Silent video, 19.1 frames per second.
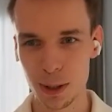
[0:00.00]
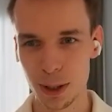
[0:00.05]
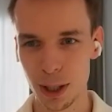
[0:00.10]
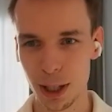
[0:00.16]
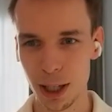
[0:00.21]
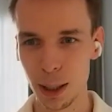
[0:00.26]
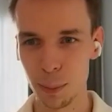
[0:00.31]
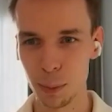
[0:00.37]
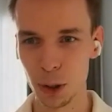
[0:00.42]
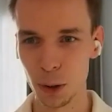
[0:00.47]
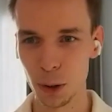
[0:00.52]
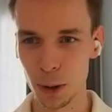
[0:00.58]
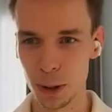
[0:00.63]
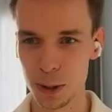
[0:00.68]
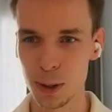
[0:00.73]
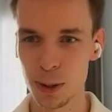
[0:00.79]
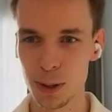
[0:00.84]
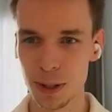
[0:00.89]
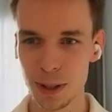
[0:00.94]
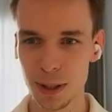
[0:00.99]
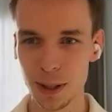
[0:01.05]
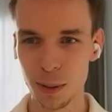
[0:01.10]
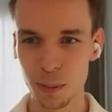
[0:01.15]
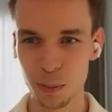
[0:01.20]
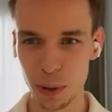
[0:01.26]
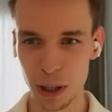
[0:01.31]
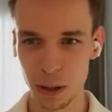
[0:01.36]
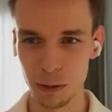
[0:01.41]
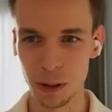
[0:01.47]
I'm your host,
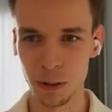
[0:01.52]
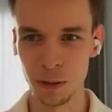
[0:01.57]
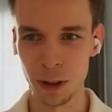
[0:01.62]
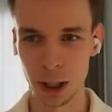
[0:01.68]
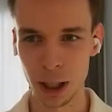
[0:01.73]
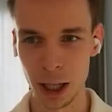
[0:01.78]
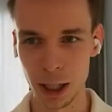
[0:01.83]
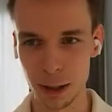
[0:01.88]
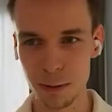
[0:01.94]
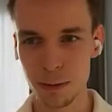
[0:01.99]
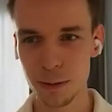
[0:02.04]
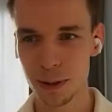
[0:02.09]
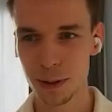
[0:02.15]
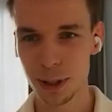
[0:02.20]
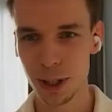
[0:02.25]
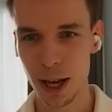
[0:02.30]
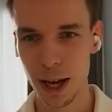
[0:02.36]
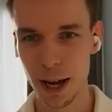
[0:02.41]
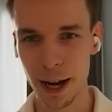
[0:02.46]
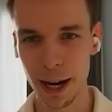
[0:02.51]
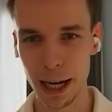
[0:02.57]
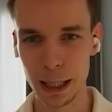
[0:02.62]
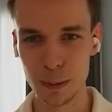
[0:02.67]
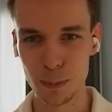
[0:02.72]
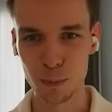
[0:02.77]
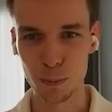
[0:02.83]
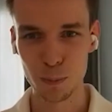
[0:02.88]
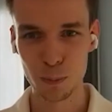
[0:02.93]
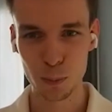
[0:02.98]
Pavel Fakanov,
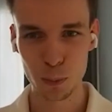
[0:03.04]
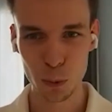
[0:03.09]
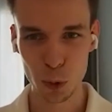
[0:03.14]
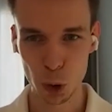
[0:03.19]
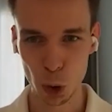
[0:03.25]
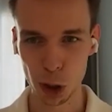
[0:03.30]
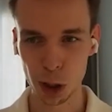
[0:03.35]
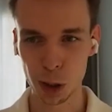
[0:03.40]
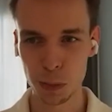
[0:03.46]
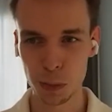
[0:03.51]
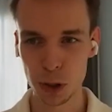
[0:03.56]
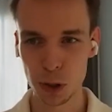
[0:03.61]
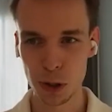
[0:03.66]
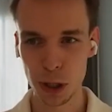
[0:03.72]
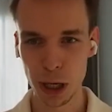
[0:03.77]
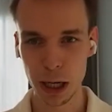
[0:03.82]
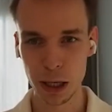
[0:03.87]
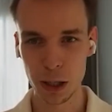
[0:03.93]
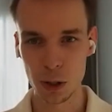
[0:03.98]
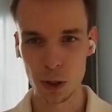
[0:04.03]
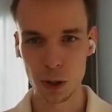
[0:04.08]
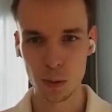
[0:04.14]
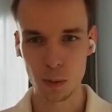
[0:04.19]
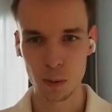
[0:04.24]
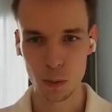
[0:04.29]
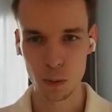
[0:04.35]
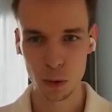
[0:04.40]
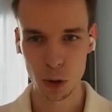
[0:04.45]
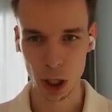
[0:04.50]
and joining me today
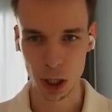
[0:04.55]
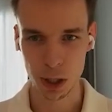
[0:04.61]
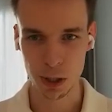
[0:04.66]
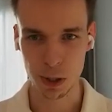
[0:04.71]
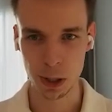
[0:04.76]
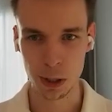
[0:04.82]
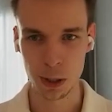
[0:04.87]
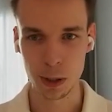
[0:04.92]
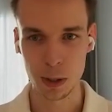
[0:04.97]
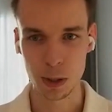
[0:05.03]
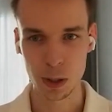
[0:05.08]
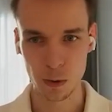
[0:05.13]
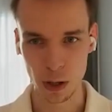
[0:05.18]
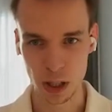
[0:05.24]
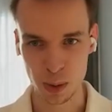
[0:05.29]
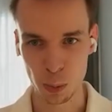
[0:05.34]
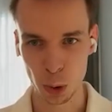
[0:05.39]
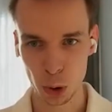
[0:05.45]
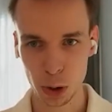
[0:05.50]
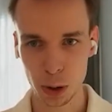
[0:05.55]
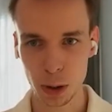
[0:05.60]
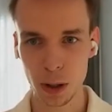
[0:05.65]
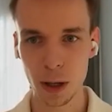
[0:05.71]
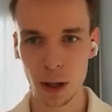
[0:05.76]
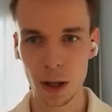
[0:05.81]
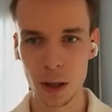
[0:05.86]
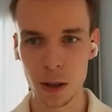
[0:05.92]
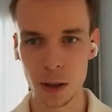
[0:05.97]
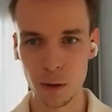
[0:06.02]
is Justin Swansburg,
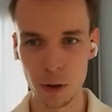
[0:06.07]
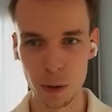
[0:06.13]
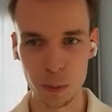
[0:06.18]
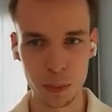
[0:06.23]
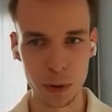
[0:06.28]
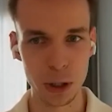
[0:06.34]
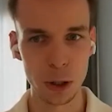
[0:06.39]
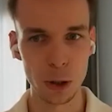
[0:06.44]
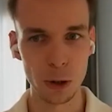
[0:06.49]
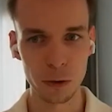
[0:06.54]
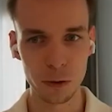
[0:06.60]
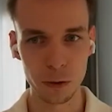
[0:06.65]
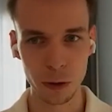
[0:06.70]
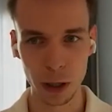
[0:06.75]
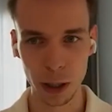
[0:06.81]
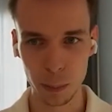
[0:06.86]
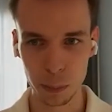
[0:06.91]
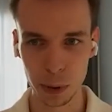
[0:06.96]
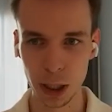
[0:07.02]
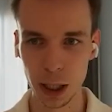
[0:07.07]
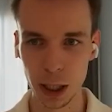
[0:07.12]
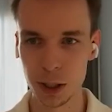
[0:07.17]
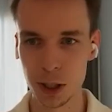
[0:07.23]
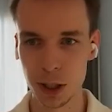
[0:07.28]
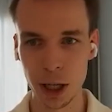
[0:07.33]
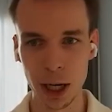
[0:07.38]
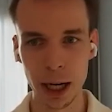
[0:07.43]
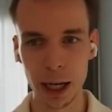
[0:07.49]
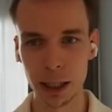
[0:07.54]
the VP of Applied
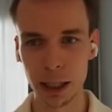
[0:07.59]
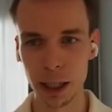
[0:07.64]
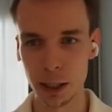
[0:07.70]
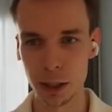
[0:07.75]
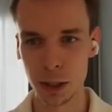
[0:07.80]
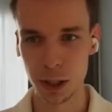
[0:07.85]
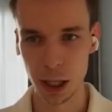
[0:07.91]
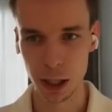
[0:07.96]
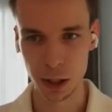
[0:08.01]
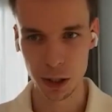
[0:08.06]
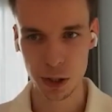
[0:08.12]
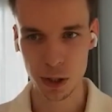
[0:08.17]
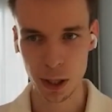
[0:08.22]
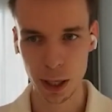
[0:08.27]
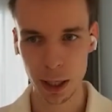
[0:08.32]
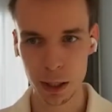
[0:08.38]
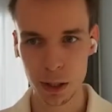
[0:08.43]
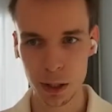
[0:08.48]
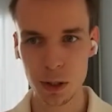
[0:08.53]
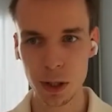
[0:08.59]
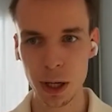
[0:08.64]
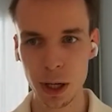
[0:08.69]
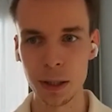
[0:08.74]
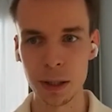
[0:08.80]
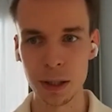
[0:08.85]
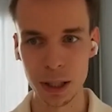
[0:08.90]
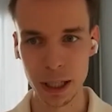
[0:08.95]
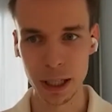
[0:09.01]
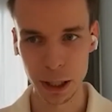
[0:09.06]
AI and Data Science at
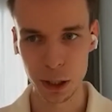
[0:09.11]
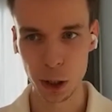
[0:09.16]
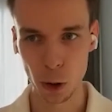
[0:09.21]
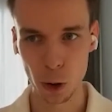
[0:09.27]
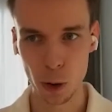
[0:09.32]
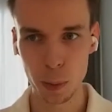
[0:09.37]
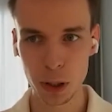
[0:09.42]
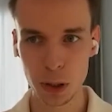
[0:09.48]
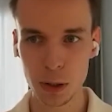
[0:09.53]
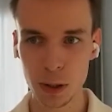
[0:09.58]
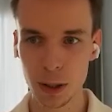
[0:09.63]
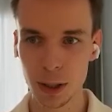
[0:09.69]
DataRobot.